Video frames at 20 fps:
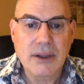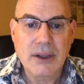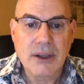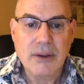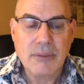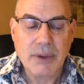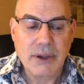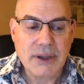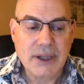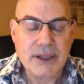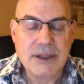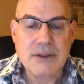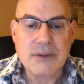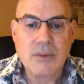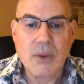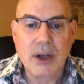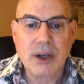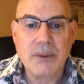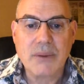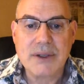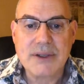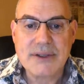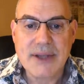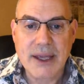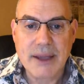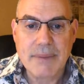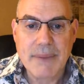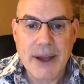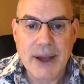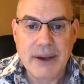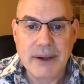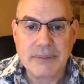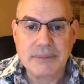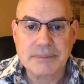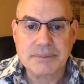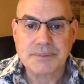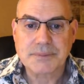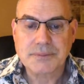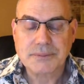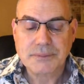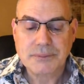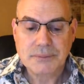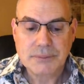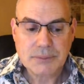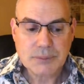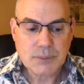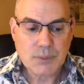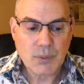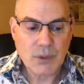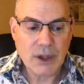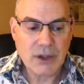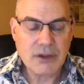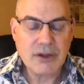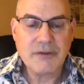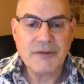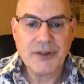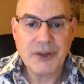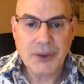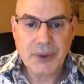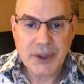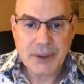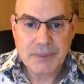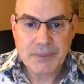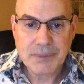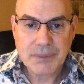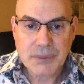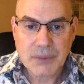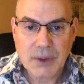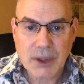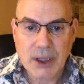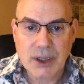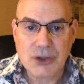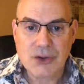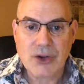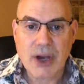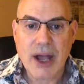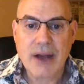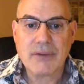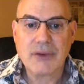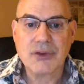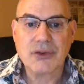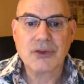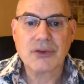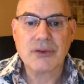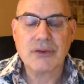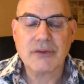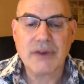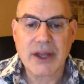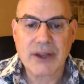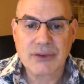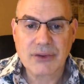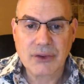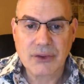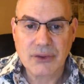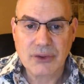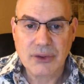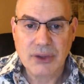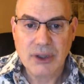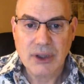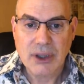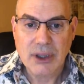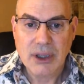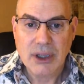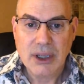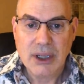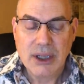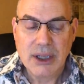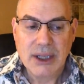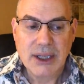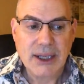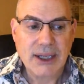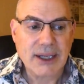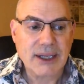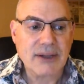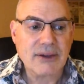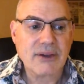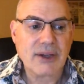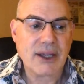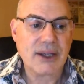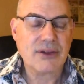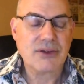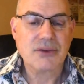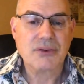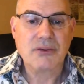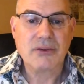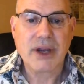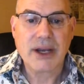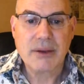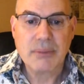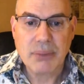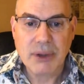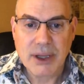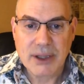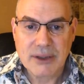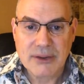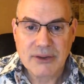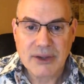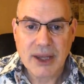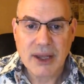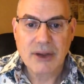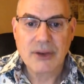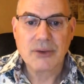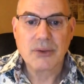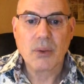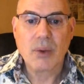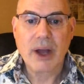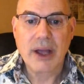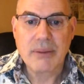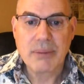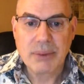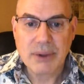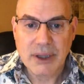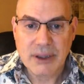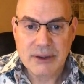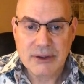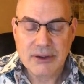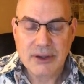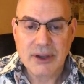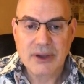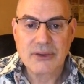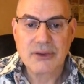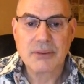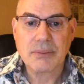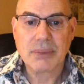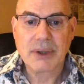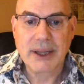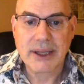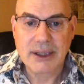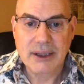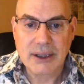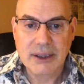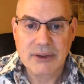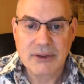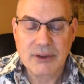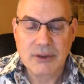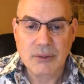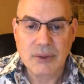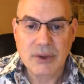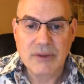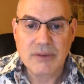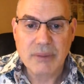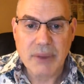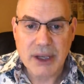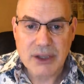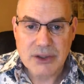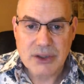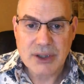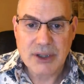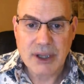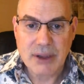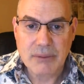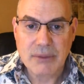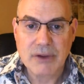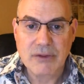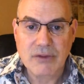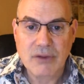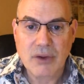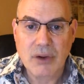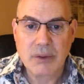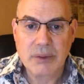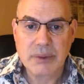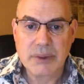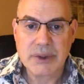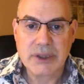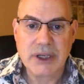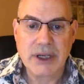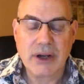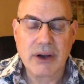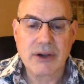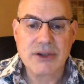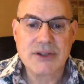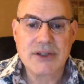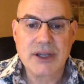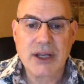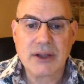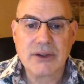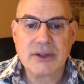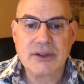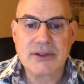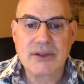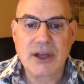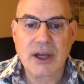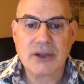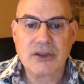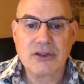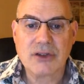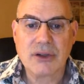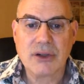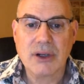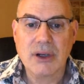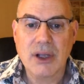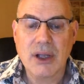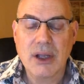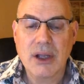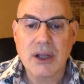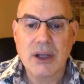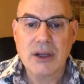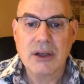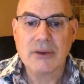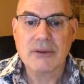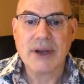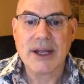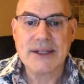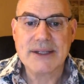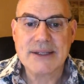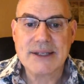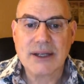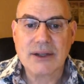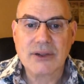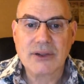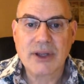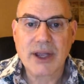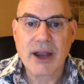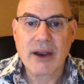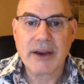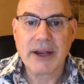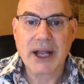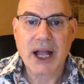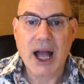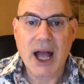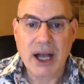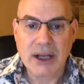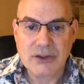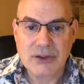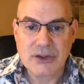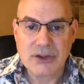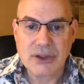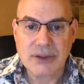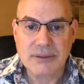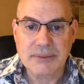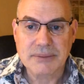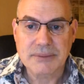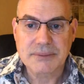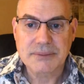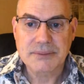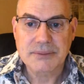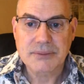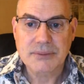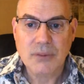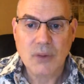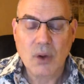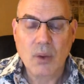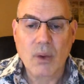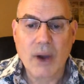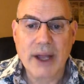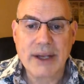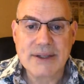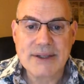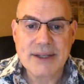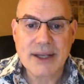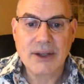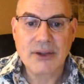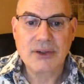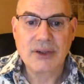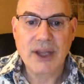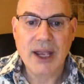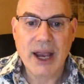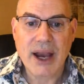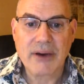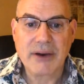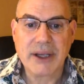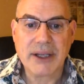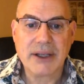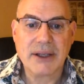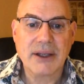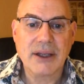But what can we say about it? It's a fluid. It travels through vessels. It contains red blood cells, white blood cells, and platelets, and we've mentioned them before when we did our cell discussion. Red cells carrying oxygen, white cells carrying